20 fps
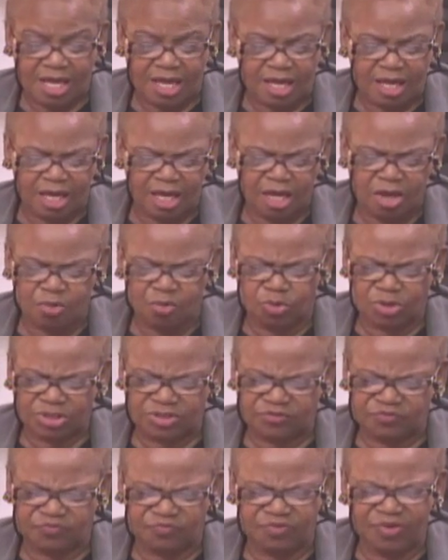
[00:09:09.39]
he
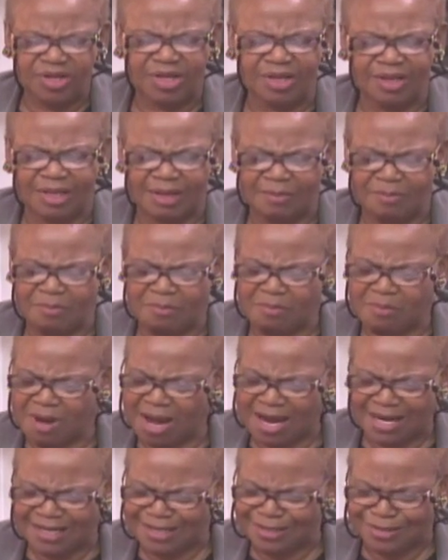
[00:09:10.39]
was feeling
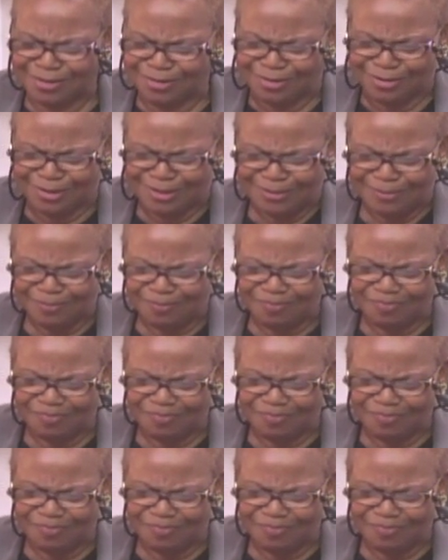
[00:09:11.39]
mighty good.